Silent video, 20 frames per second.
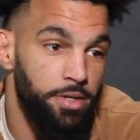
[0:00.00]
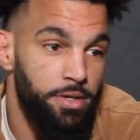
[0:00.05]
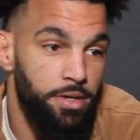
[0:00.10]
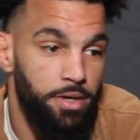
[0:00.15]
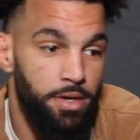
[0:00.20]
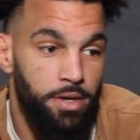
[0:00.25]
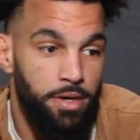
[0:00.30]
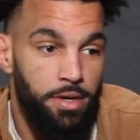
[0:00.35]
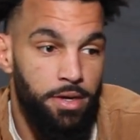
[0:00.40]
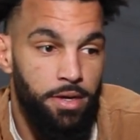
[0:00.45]

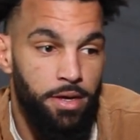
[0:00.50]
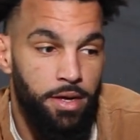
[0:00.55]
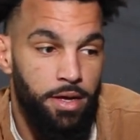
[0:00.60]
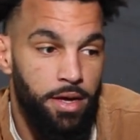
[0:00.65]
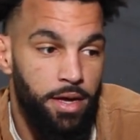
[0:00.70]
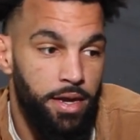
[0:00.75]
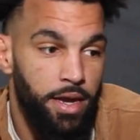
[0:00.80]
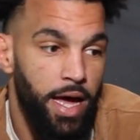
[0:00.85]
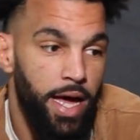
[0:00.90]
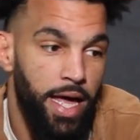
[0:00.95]
It,
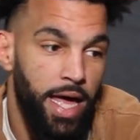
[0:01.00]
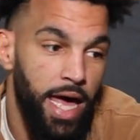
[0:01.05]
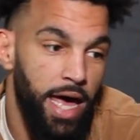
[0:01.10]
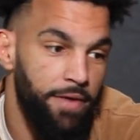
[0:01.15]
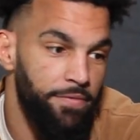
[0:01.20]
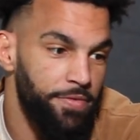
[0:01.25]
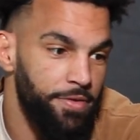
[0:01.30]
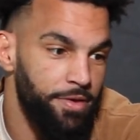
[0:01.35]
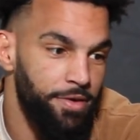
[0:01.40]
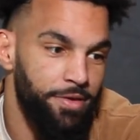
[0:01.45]
and I
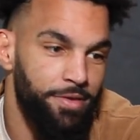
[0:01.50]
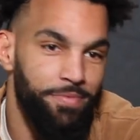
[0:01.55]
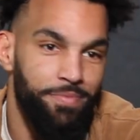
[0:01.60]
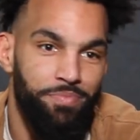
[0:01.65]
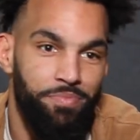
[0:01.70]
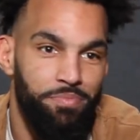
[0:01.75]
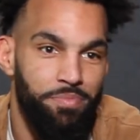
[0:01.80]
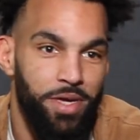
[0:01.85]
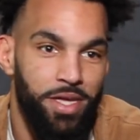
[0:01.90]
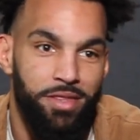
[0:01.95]
have to
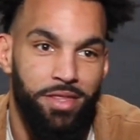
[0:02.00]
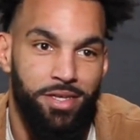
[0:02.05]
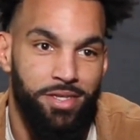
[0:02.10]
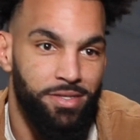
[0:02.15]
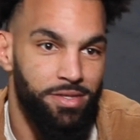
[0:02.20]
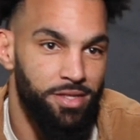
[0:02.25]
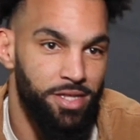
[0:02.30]
meet the,